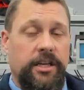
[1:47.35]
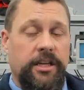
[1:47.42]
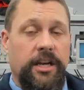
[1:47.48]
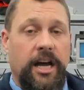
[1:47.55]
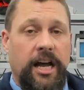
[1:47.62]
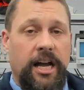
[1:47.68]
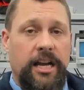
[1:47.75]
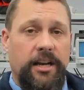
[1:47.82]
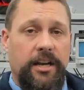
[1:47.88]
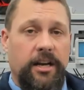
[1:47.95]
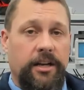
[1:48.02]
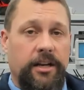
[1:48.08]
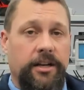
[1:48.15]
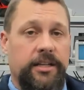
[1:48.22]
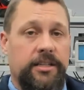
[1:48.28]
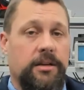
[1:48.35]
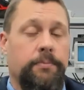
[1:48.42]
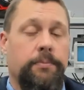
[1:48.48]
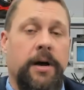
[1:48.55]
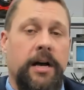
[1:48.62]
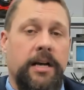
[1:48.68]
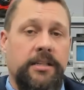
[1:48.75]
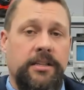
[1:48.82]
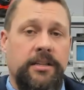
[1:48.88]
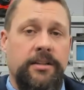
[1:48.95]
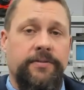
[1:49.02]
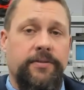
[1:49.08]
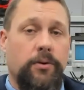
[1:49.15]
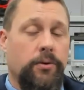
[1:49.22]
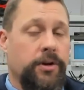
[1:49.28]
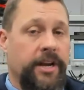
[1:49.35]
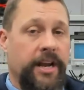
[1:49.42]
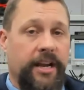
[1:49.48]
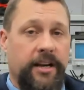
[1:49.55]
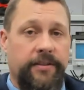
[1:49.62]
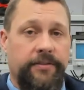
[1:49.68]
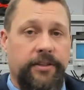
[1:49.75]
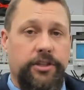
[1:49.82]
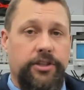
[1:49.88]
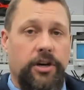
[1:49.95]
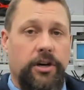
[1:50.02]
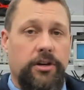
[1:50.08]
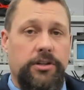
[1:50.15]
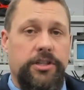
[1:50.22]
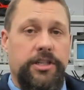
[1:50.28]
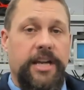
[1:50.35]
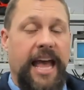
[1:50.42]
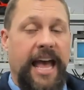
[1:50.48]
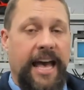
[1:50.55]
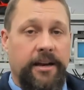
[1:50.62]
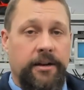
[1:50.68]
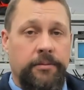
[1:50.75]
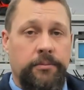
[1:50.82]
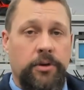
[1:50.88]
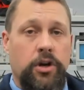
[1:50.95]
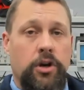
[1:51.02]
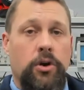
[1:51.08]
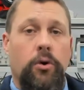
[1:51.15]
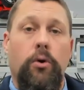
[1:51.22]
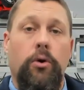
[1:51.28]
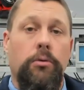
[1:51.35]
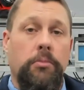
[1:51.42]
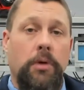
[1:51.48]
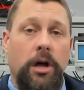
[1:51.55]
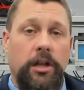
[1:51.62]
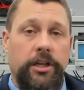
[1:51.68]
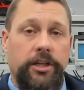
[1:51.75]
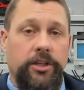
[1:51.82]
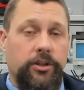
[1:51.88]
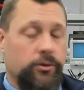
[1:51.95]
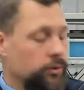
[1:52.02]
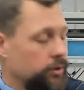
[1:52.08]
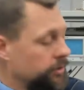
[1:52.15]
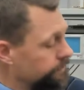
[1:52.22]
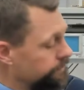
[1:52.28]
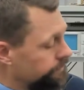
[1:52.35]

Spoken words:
An ion is a positive or negatively charged atom or molecule.